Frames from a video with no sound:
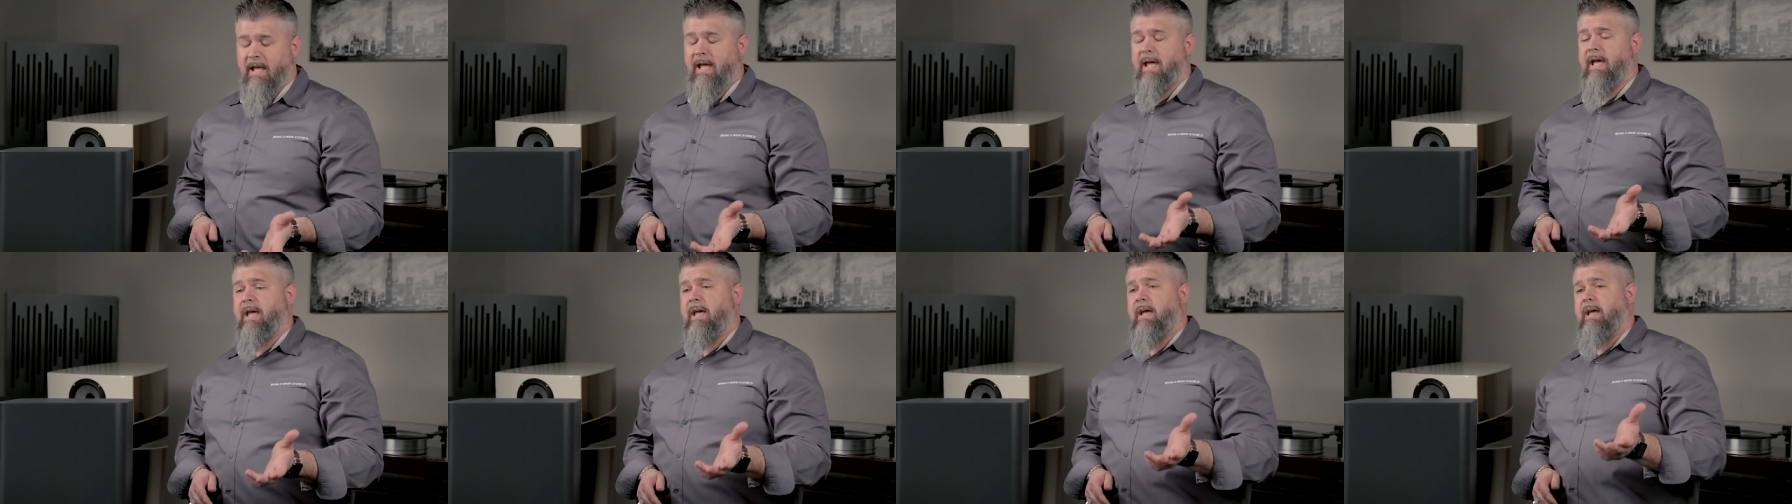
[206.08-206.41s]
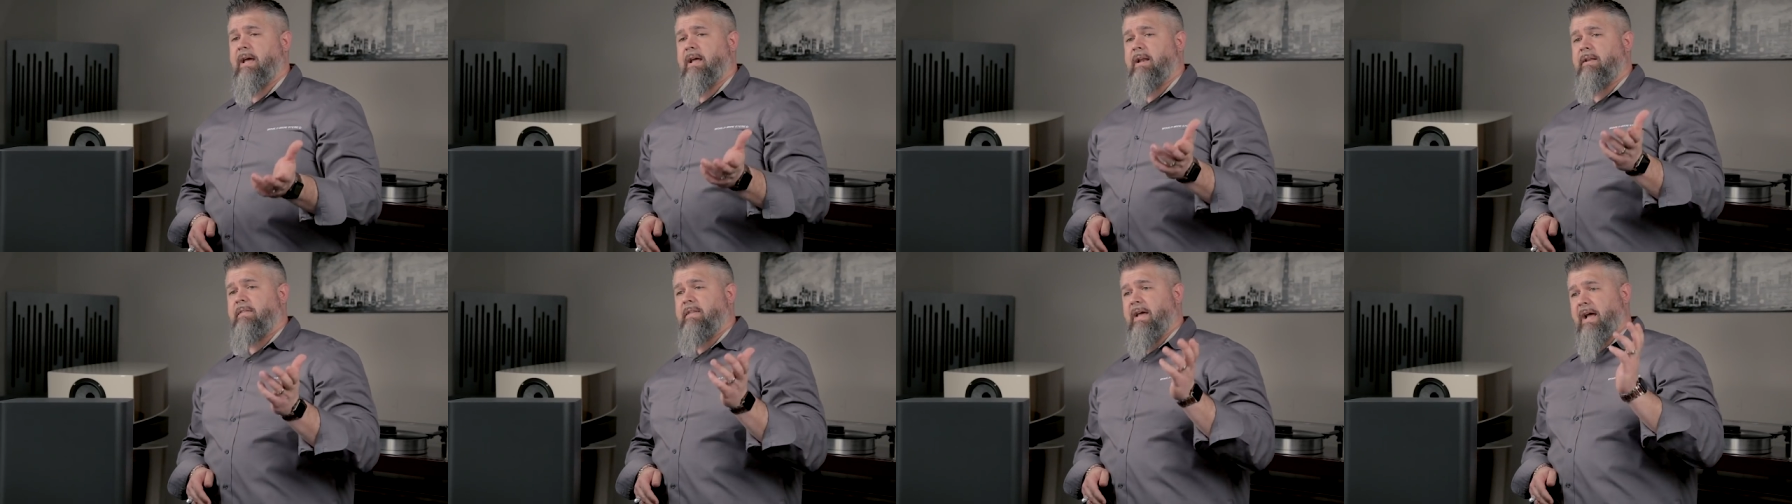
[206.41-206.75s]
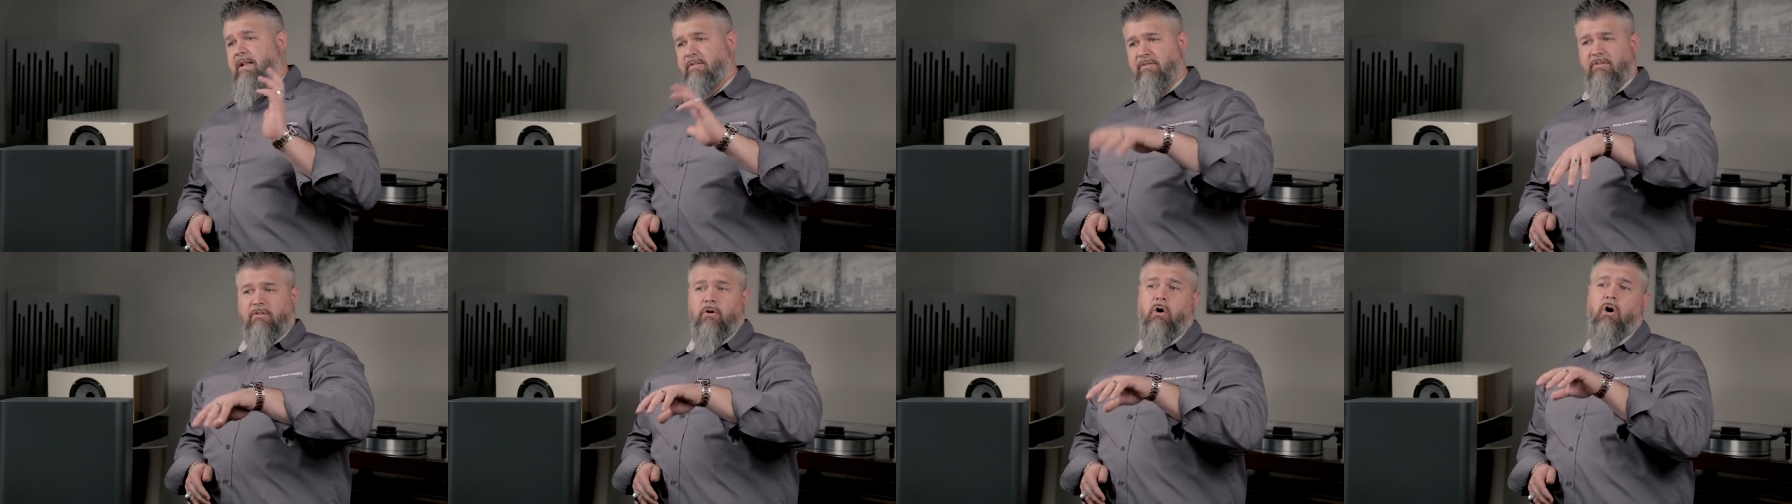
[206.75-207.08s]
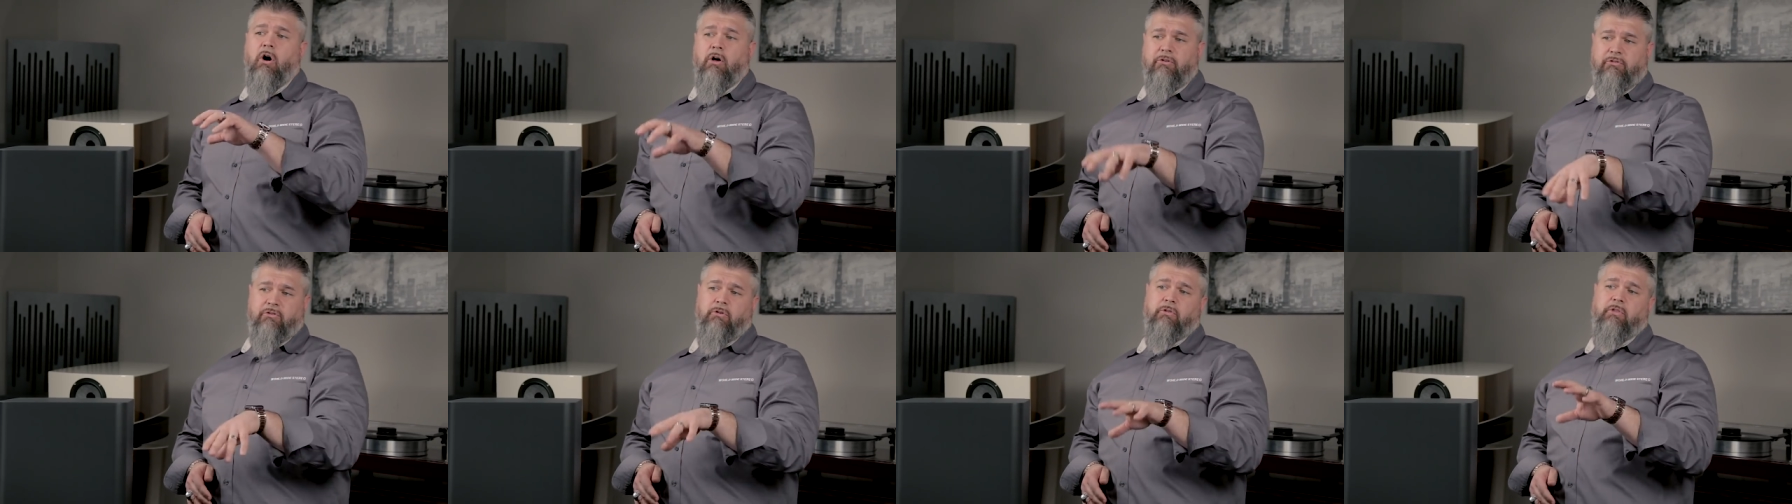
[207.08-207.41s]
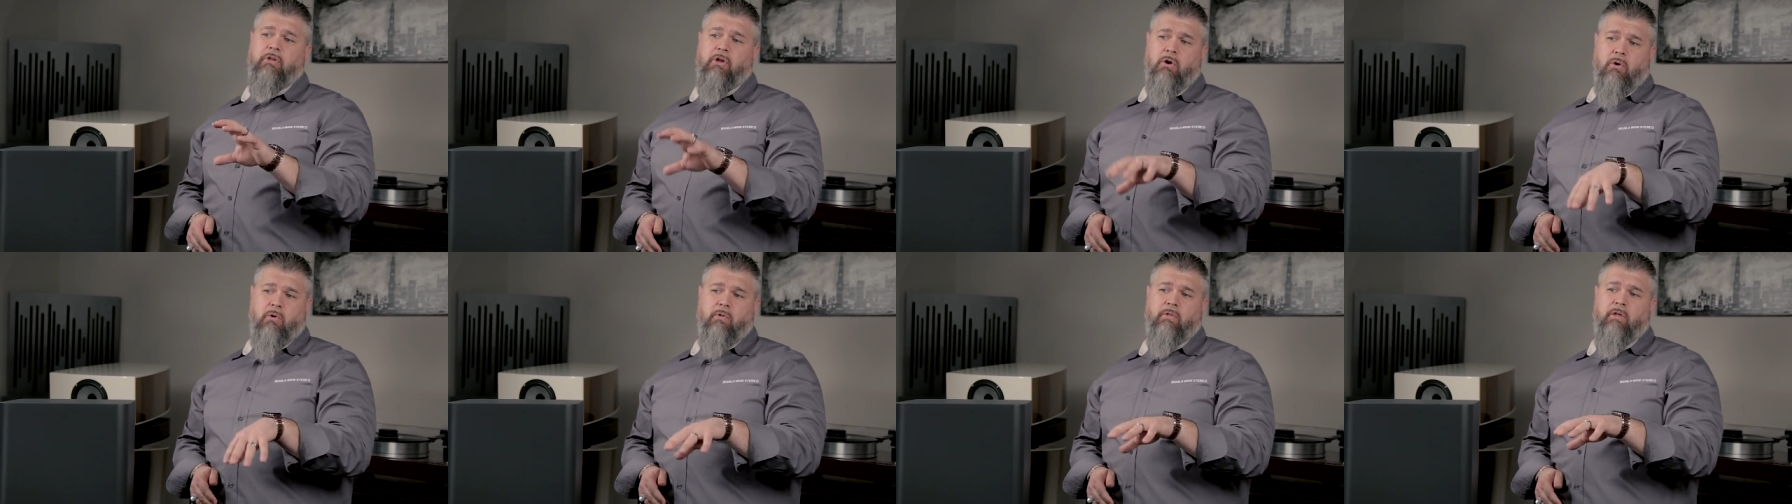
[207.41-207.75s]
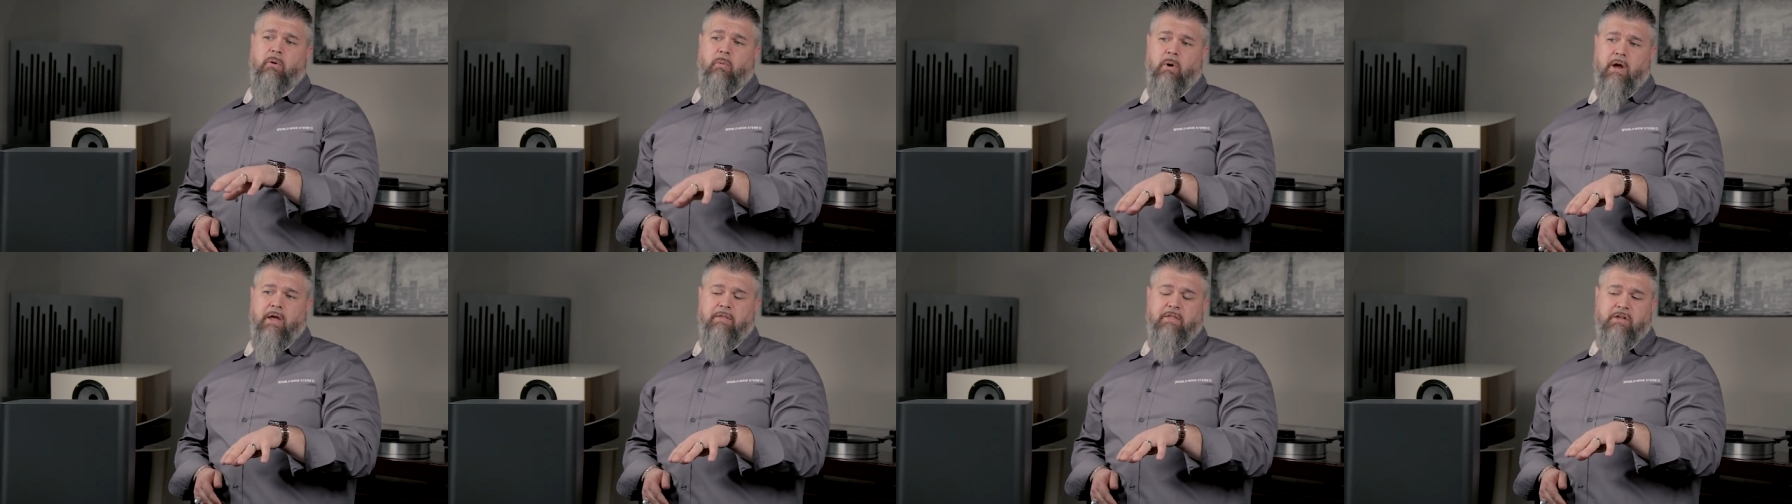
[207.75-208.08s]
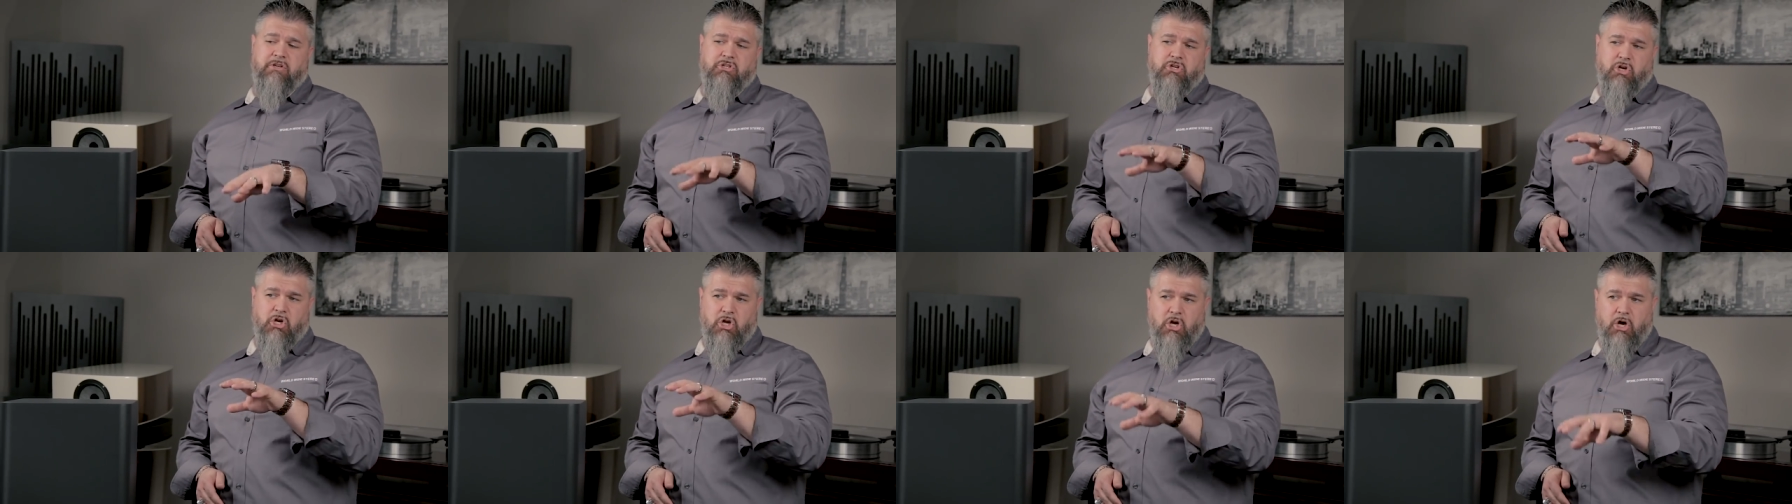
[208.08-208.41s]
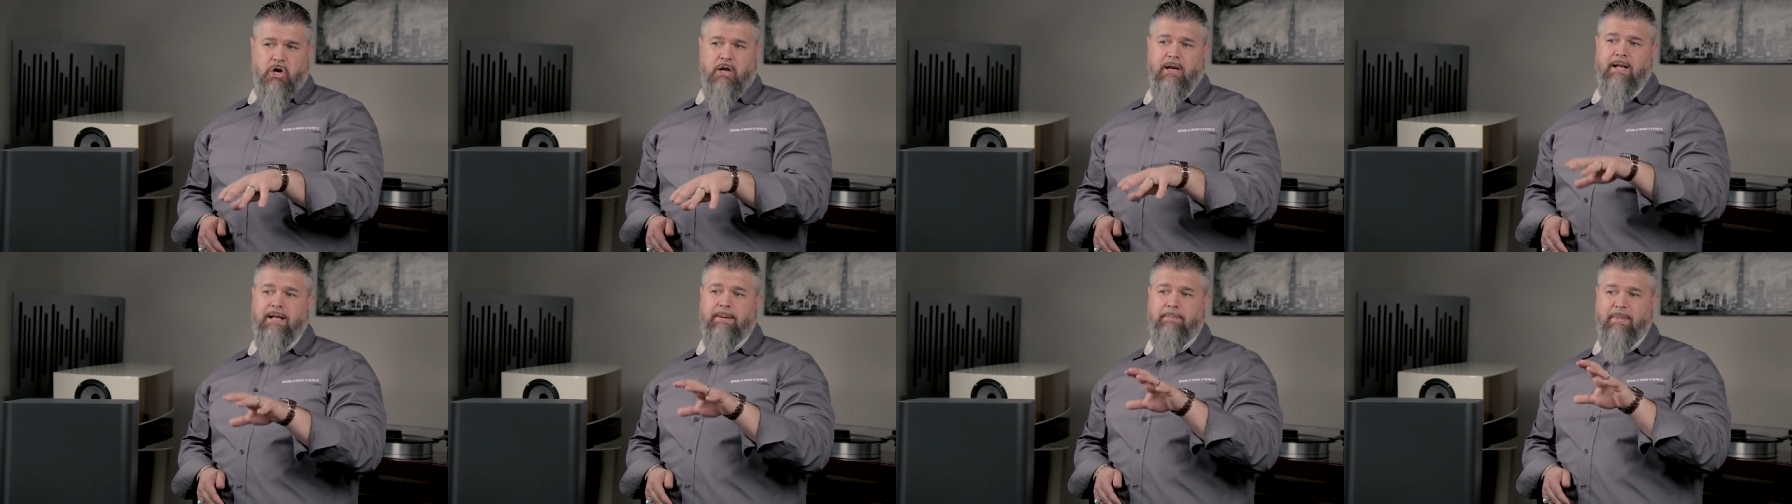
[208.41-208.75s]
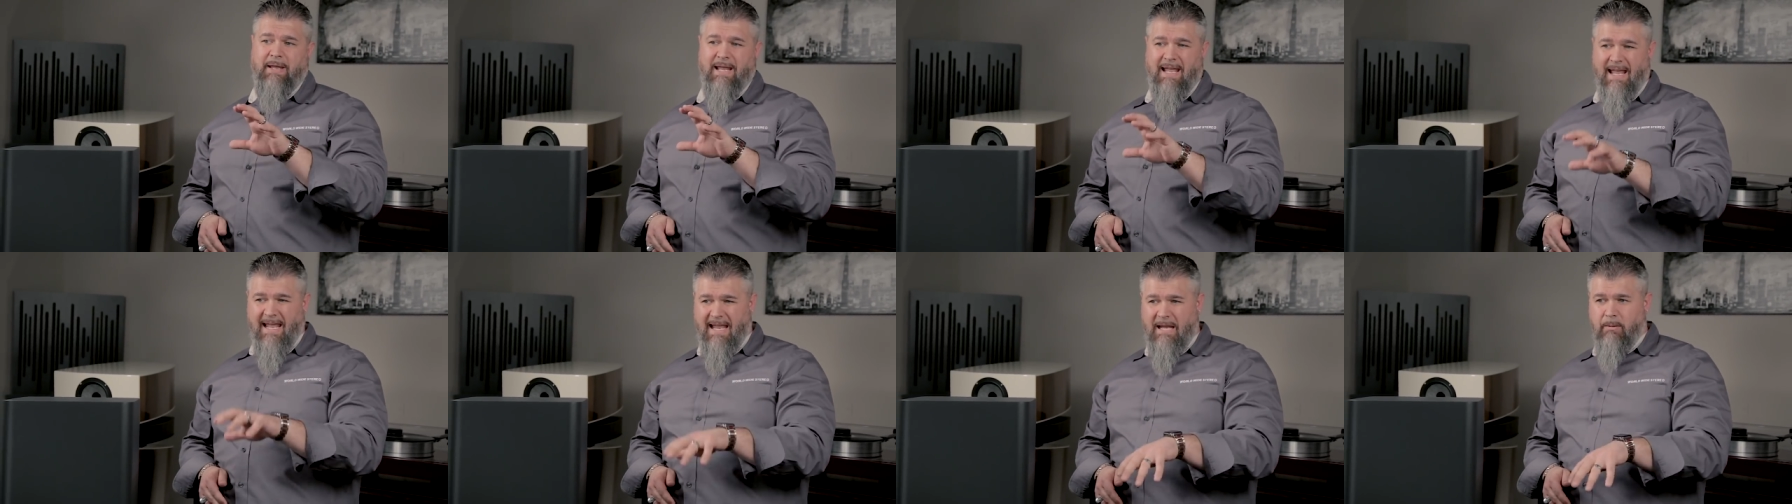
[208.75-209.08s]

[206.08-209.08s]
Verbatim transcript: and that's also the only way that you're gonna be